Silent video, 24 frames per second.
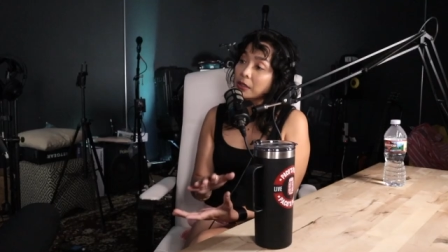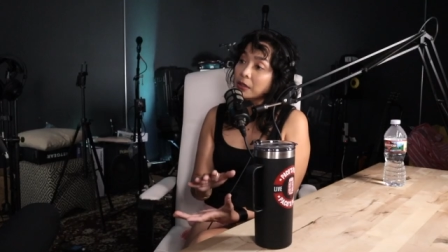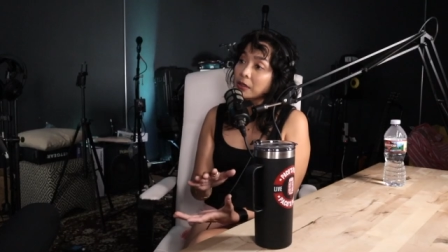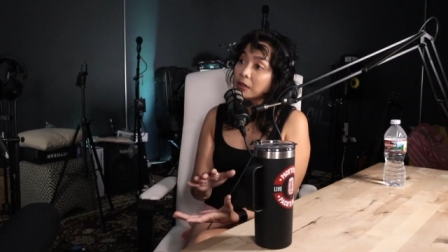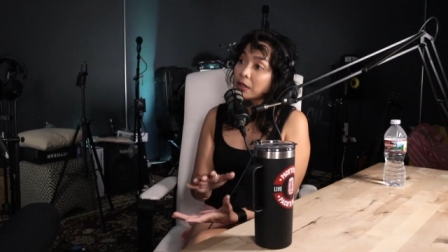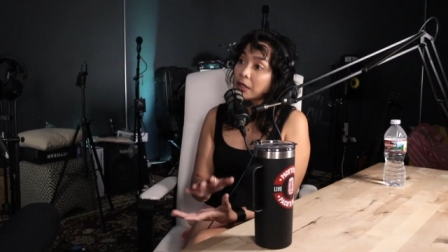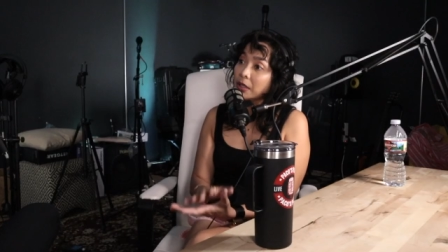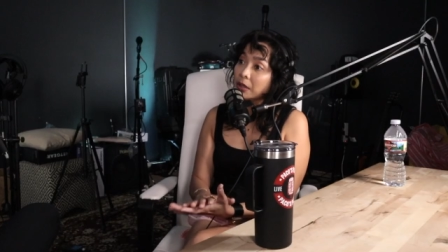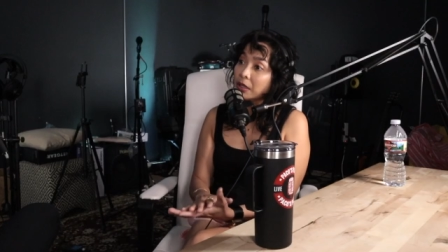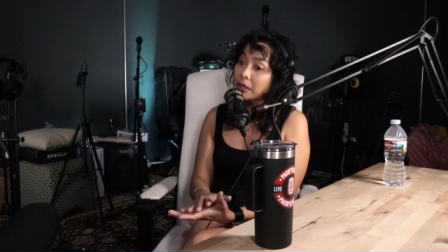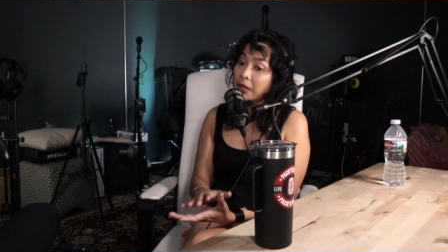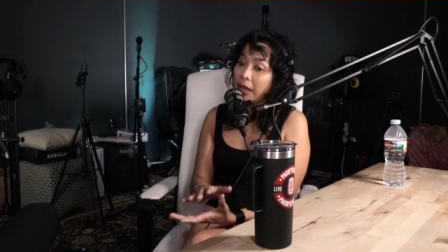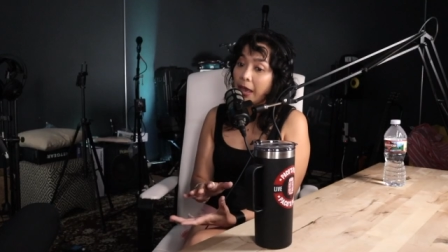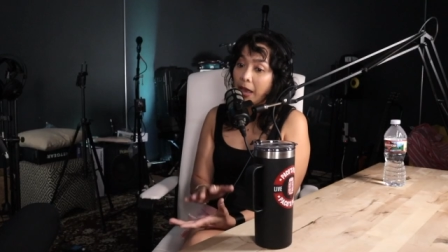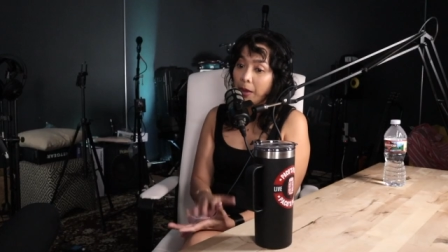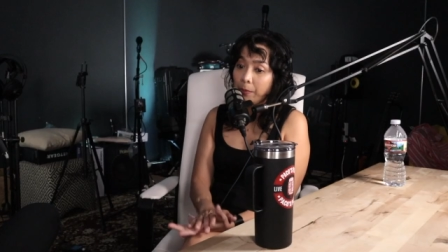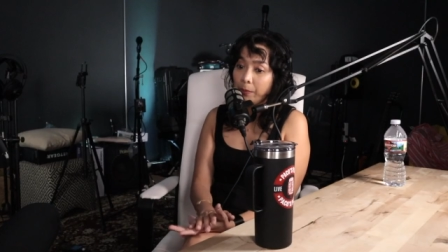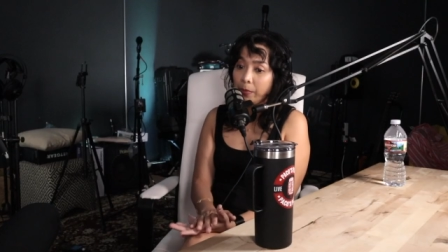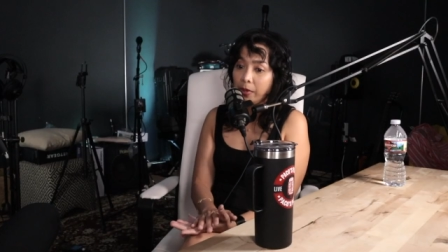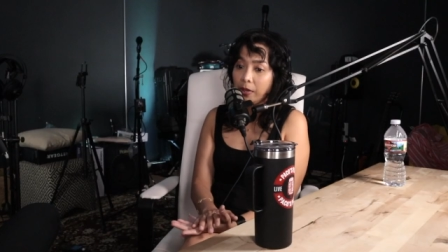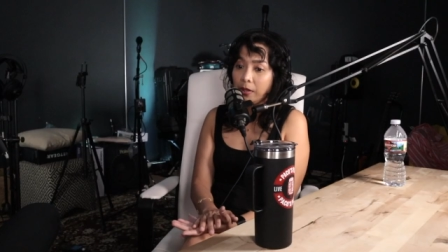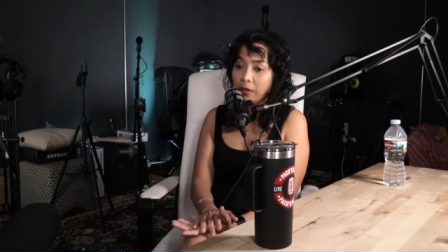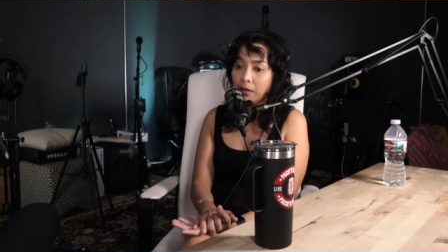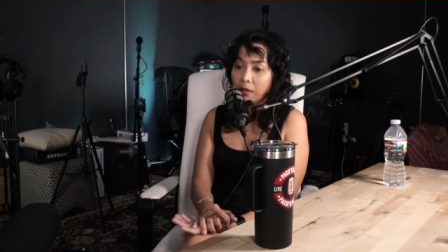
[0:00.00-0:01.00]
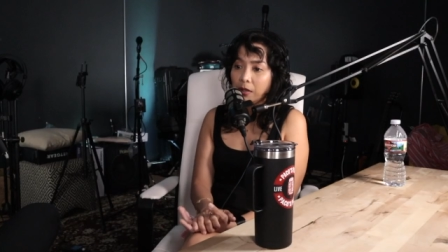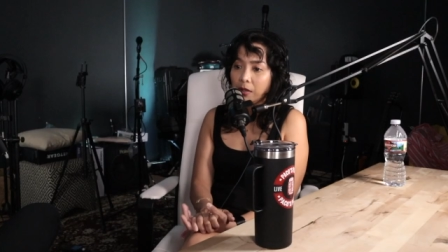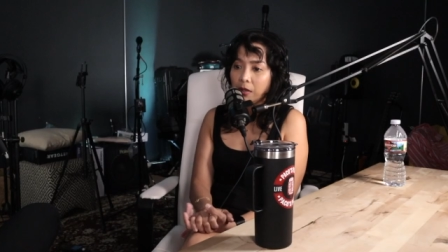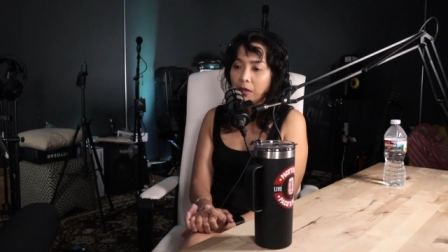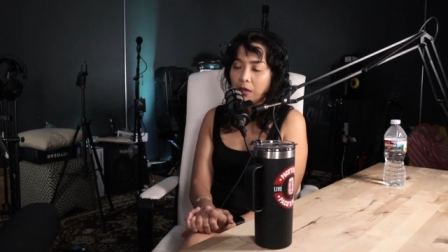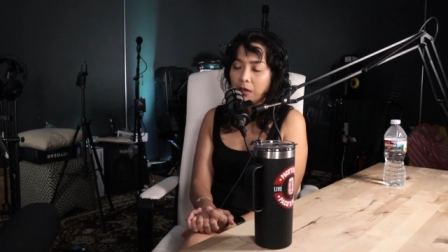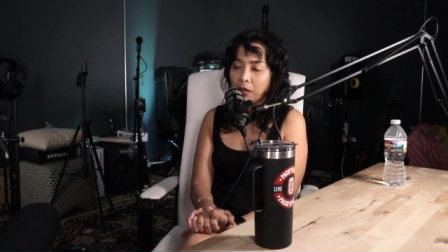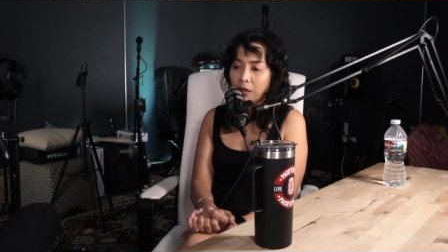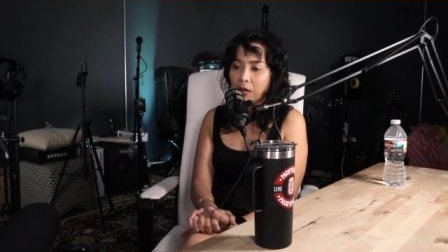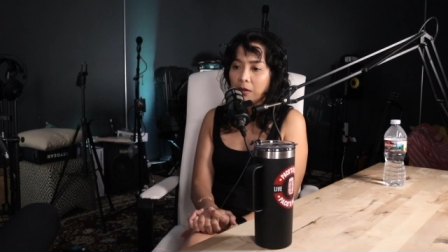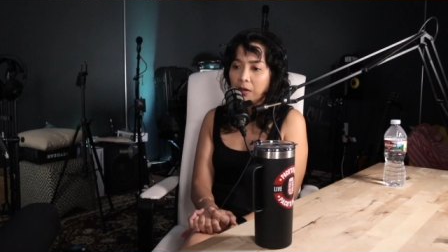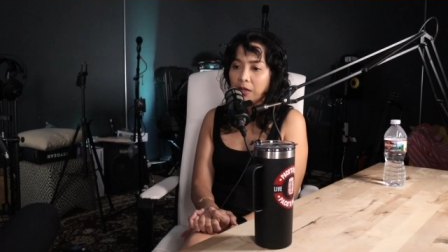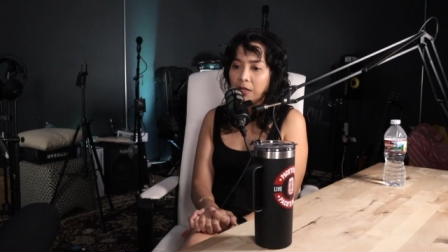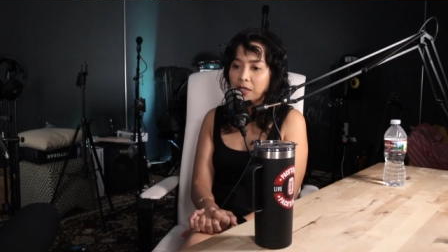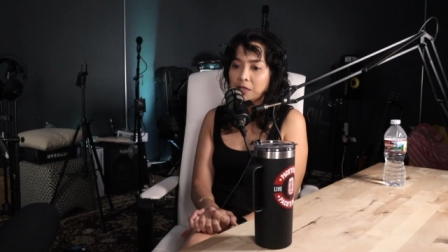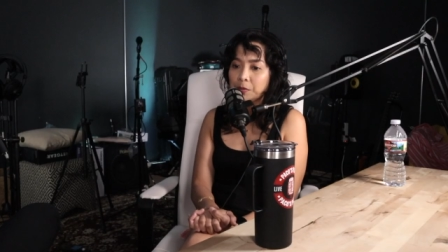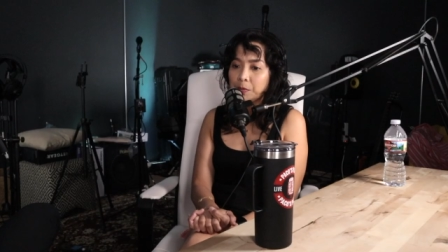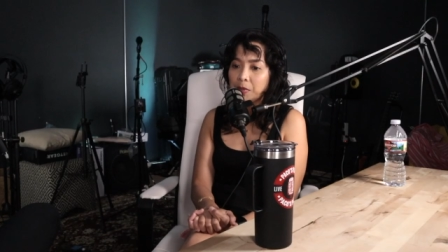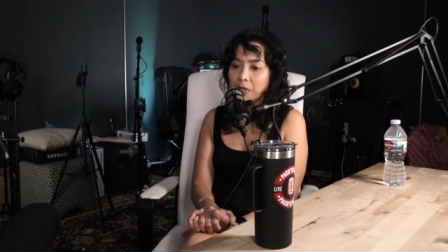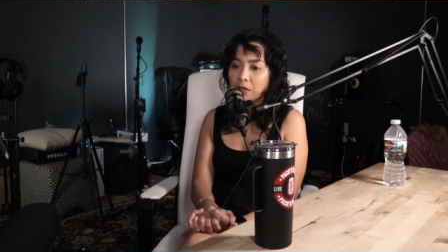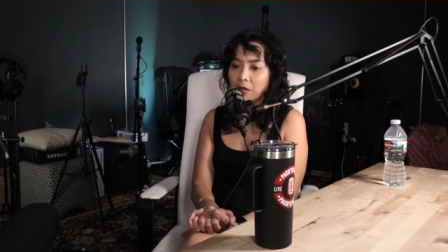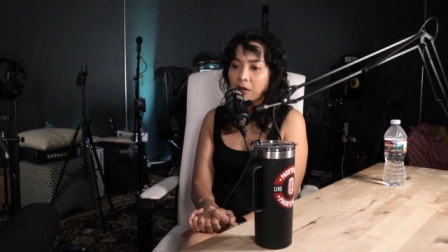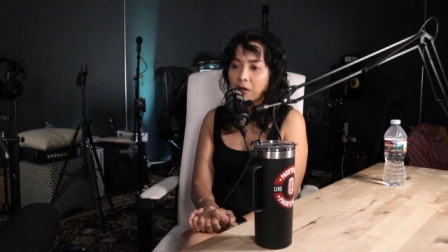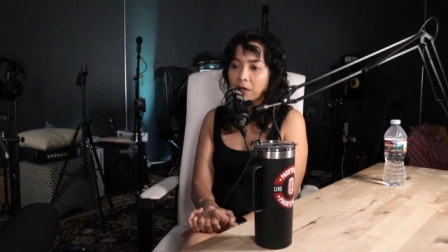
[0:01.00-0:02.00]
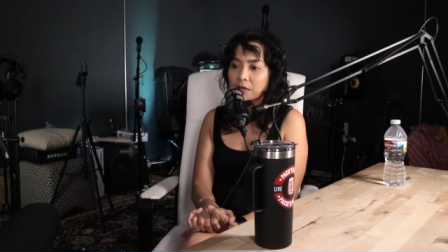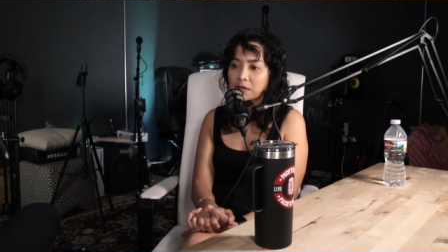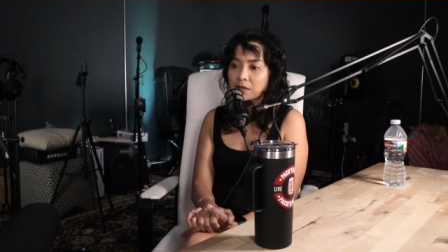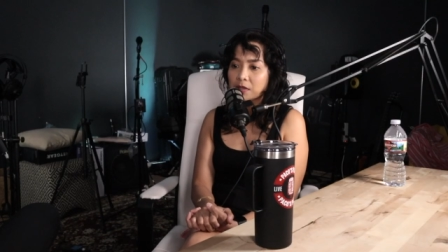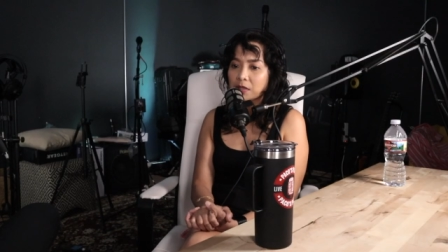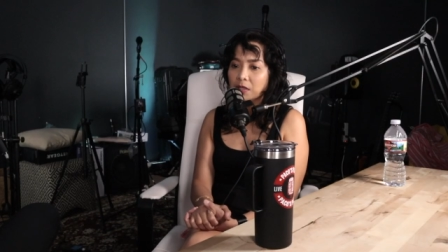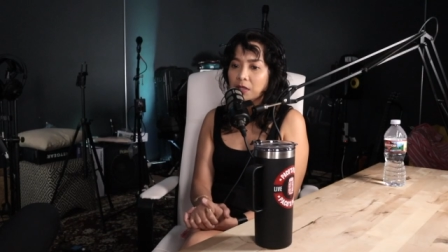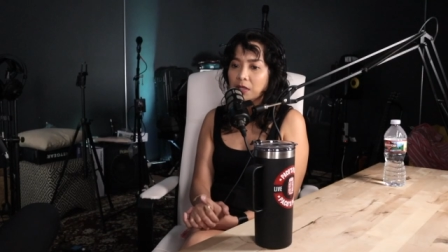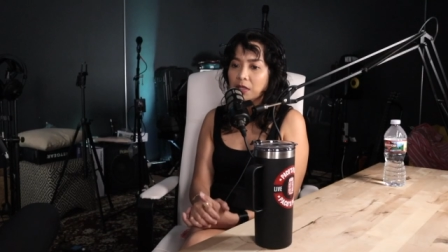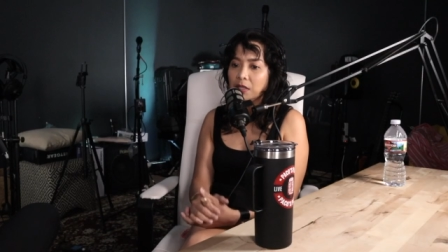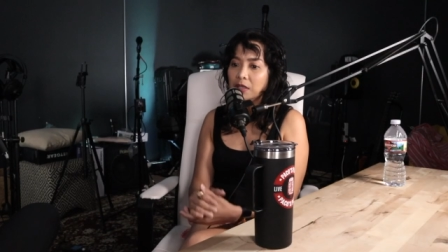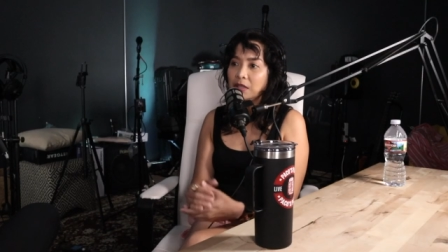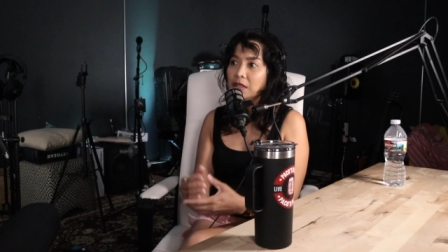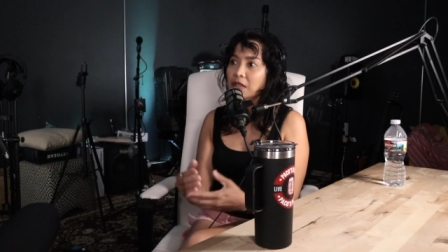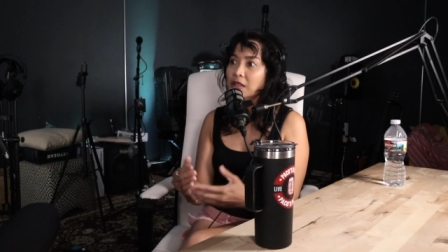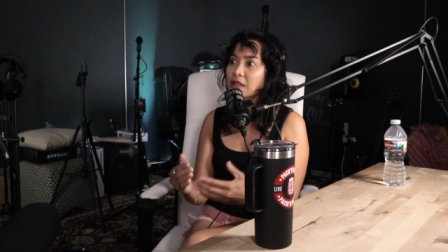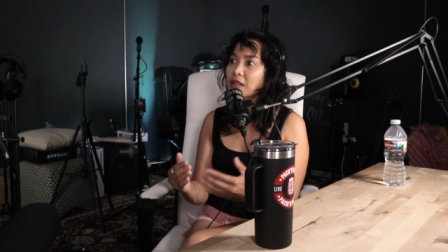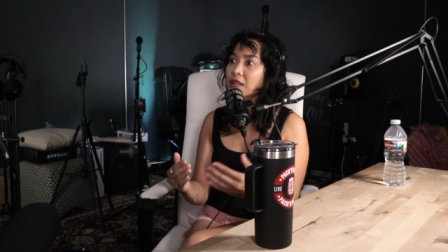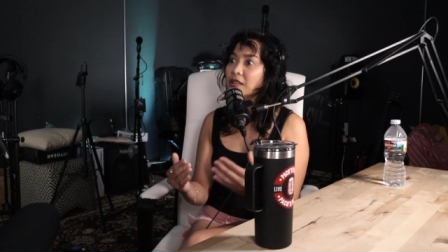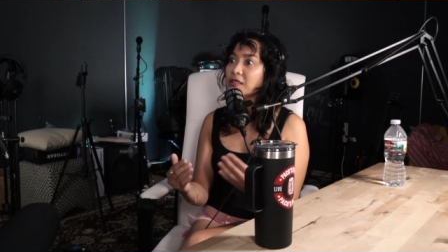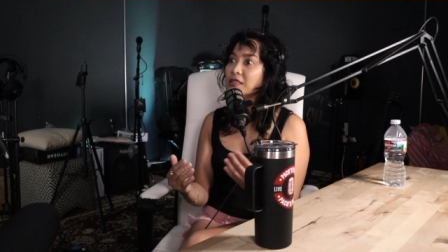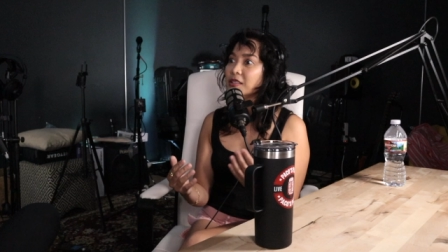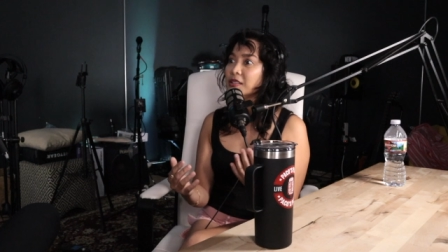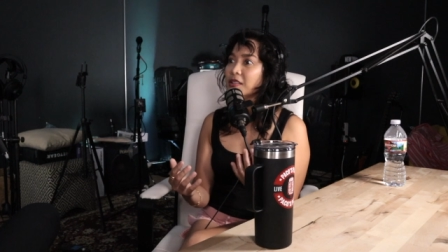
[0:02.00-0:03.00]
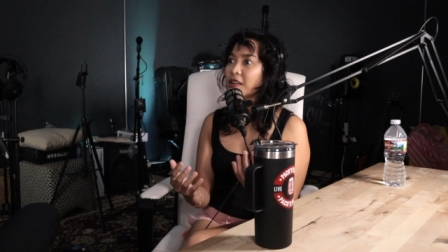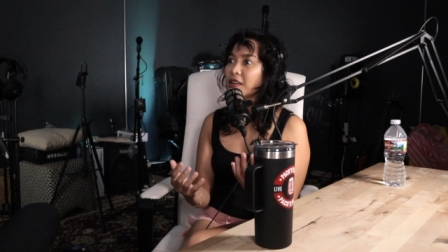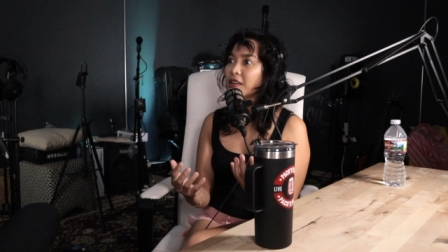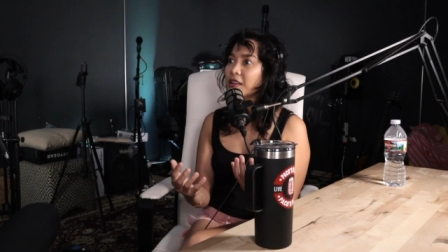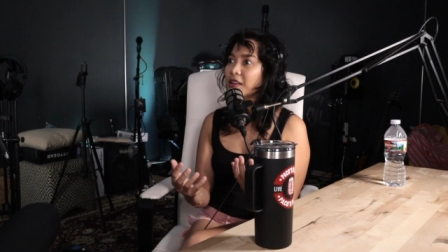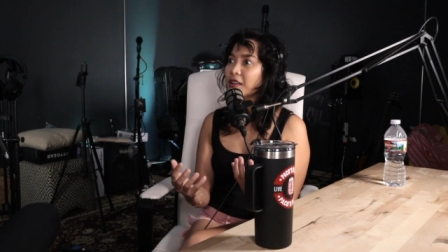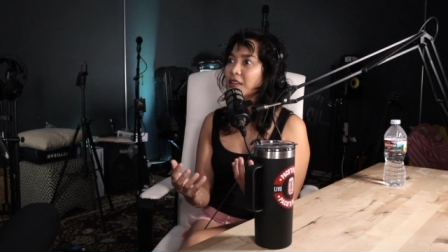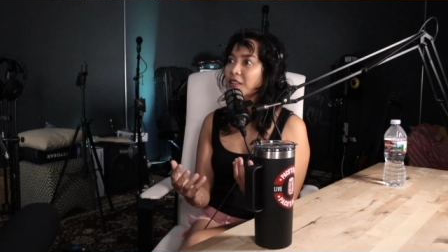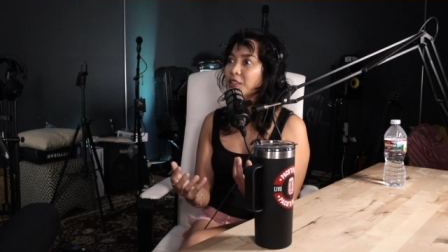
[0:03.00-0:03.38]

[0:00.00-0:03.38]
that that happened uh, is because hindi rin sila,